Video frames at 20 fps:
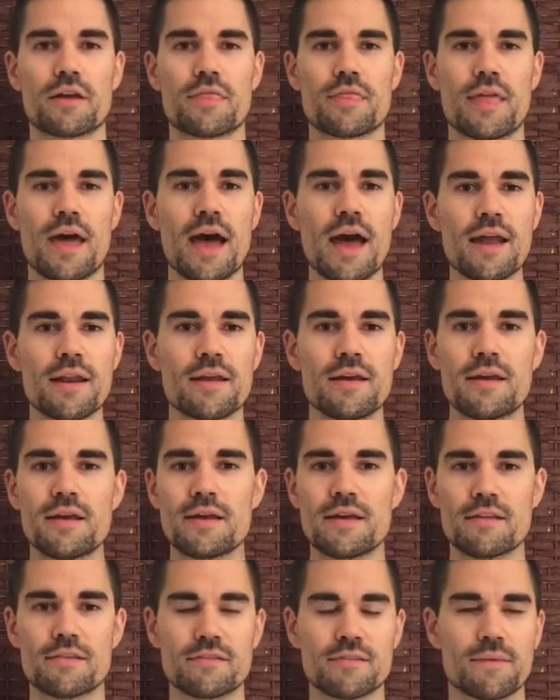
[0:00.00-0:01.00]
And that
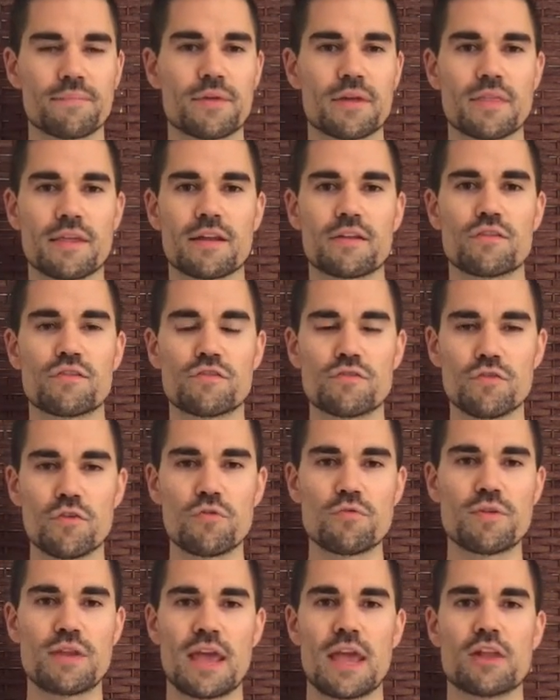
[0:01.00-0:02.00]
is something that is
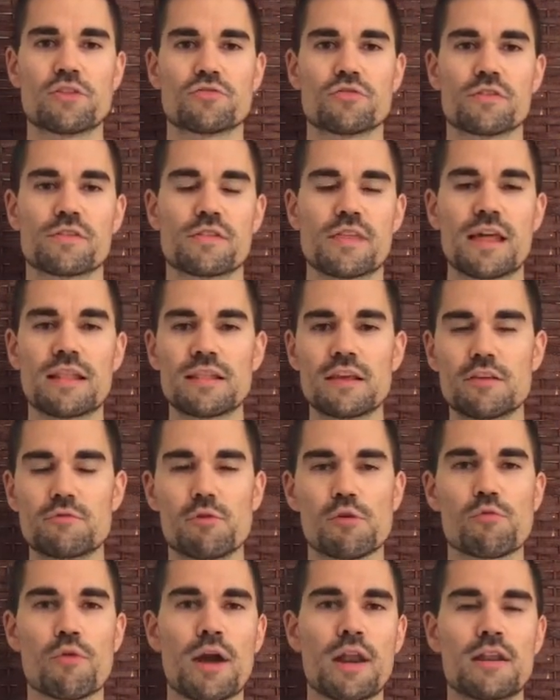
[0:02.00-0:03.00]
so dangerous. And that leads
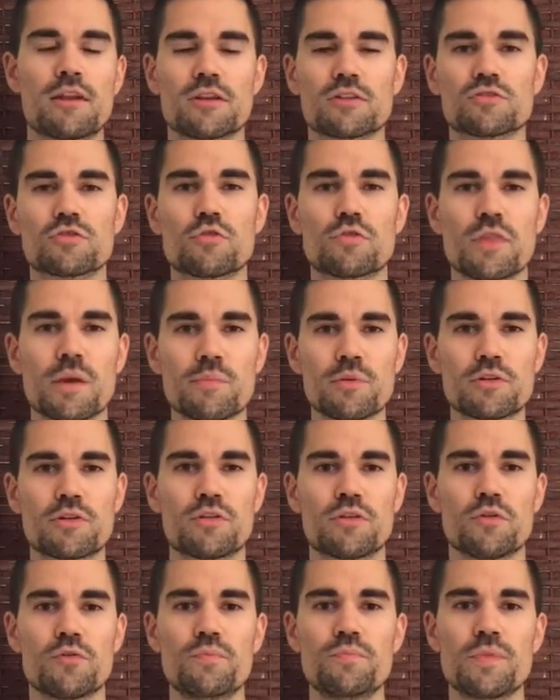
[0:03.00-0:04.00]
me right into truth number
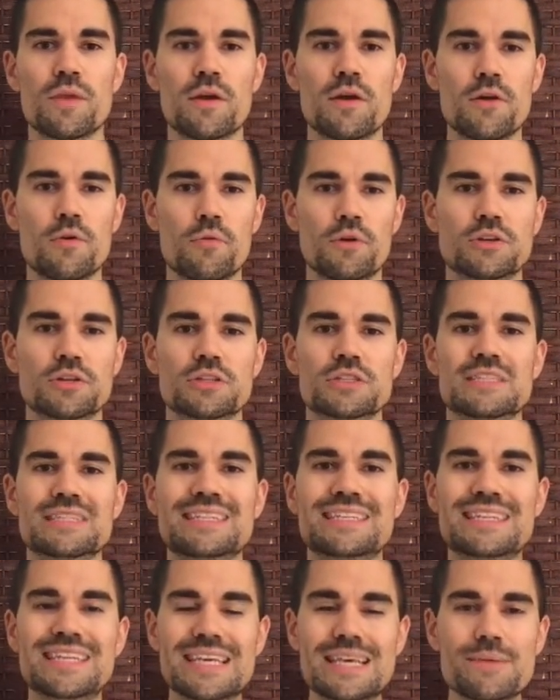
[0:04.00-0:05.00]
2, which is
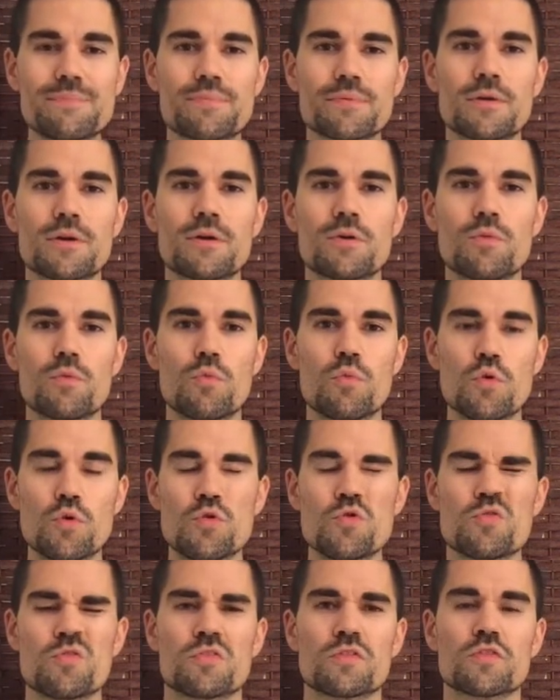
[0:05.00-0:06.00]
deep
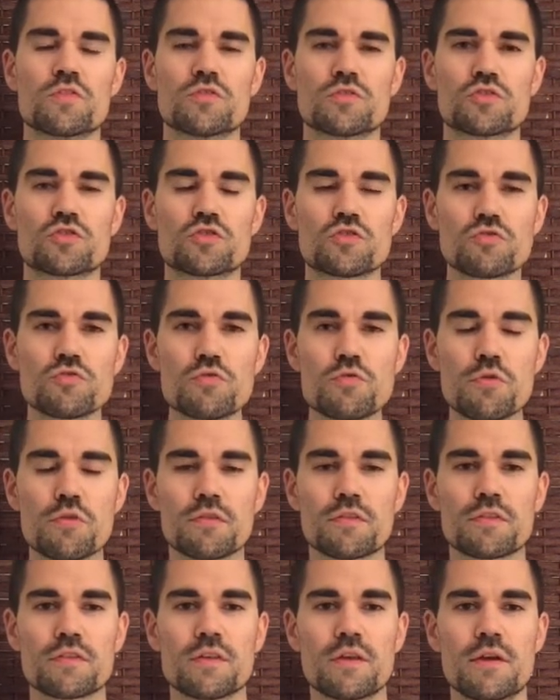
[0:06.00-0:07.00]
wounds. There's
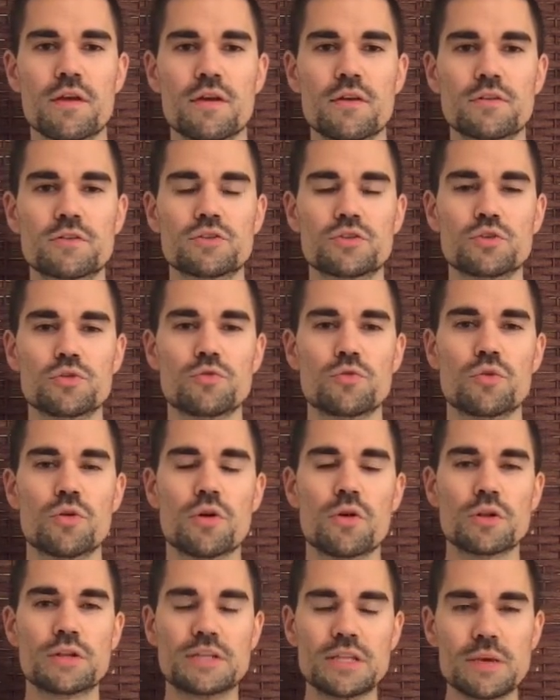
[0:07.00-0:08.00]
truths to
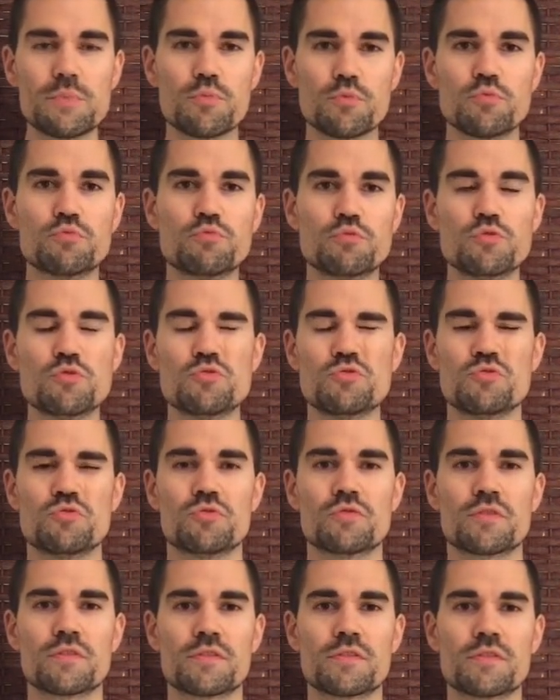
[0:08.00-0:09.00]
deep
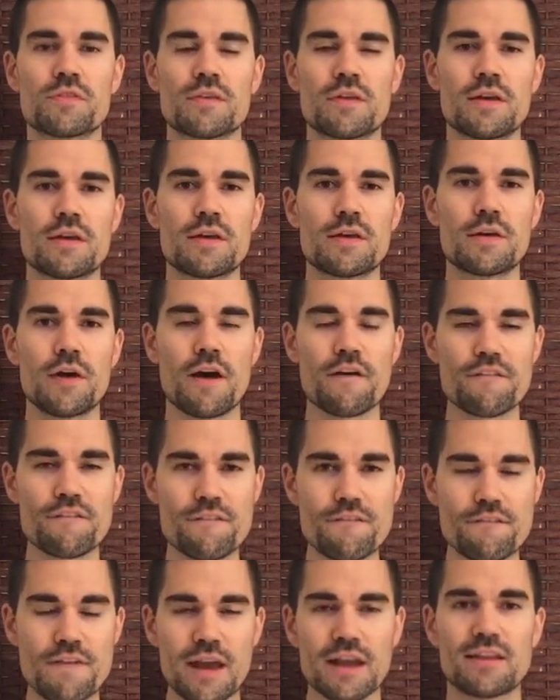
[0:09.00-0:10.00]
wounds
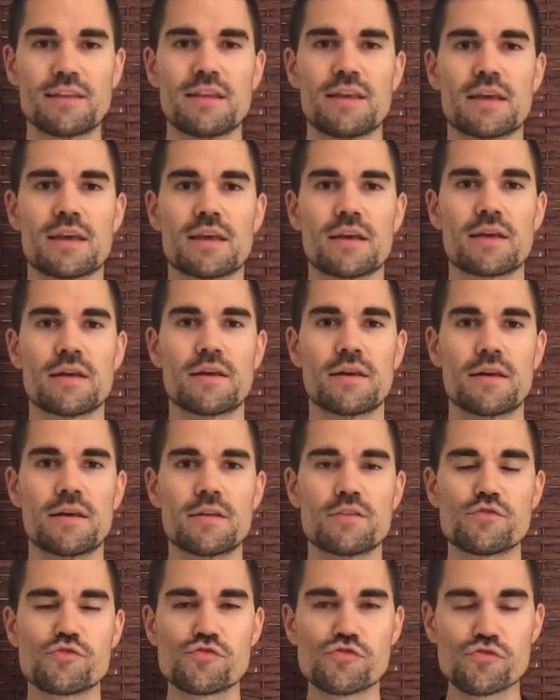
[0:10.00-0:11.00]
affecting
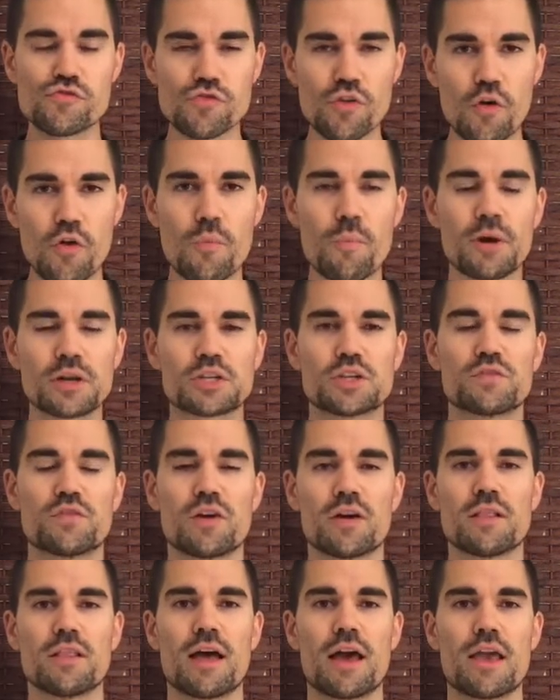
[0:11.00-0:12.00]
so much of
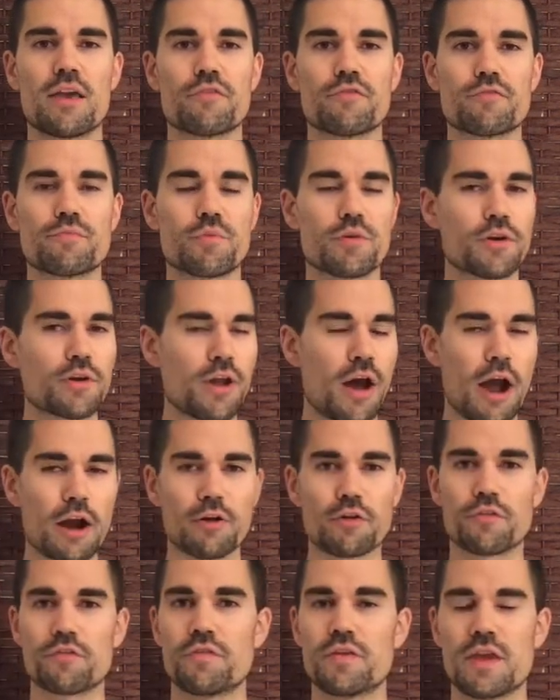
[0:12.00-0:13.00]
our life,
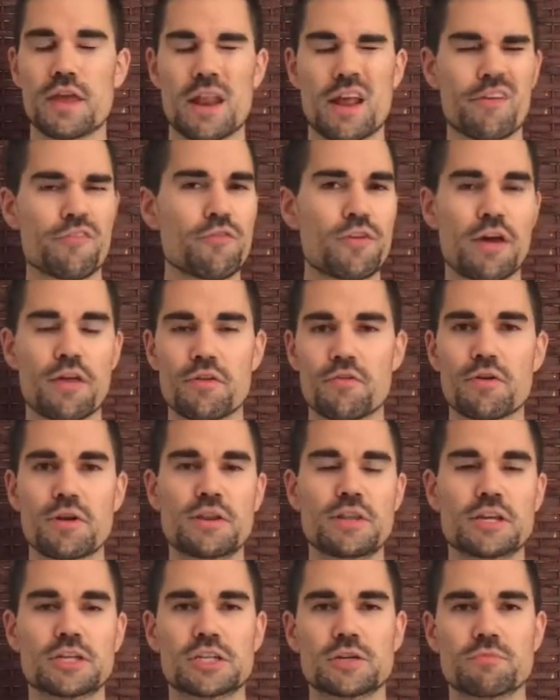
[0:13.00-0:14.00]
pornography and every other
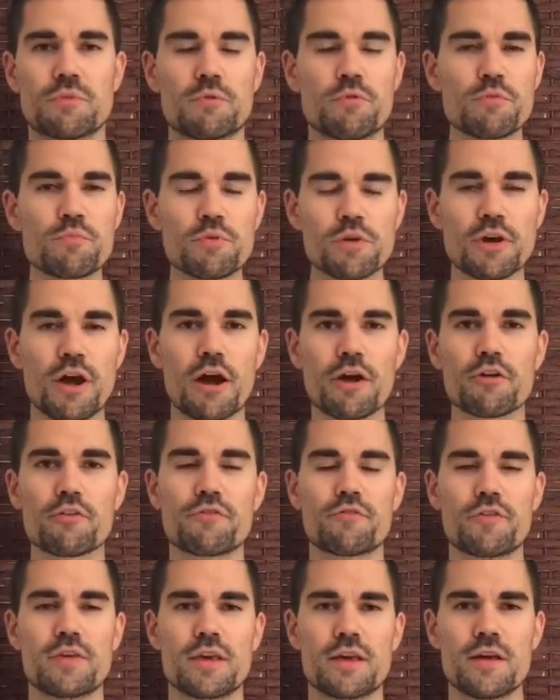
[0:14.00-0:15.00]
addiction. But with
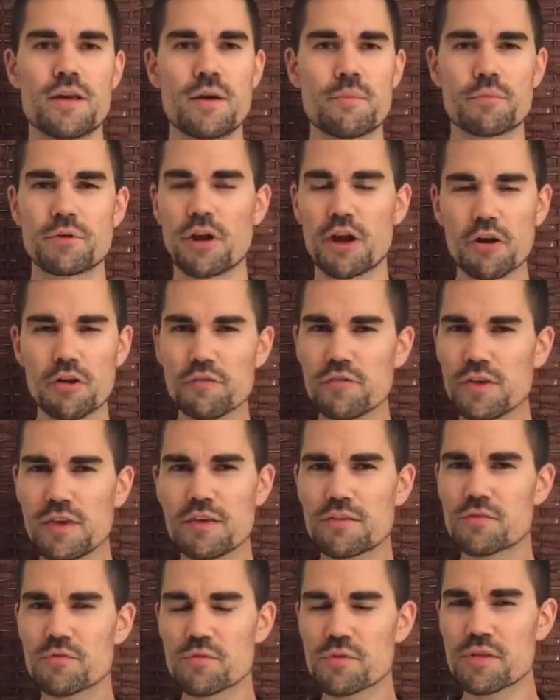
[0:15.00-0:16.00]
pornography
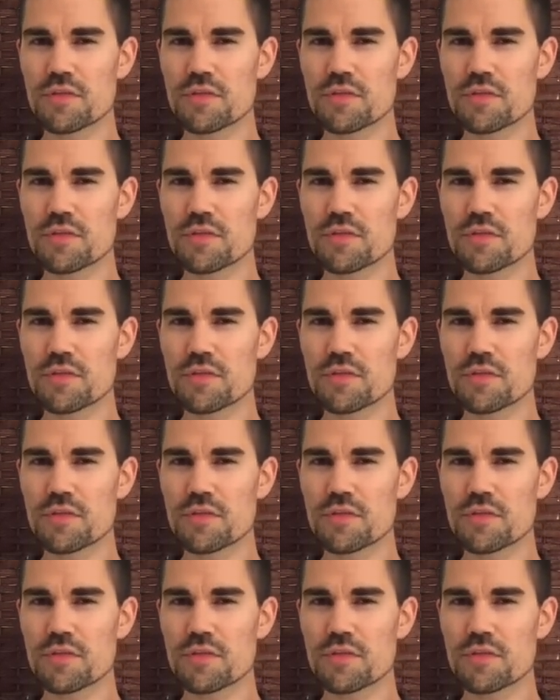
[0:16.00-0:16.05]
isn't really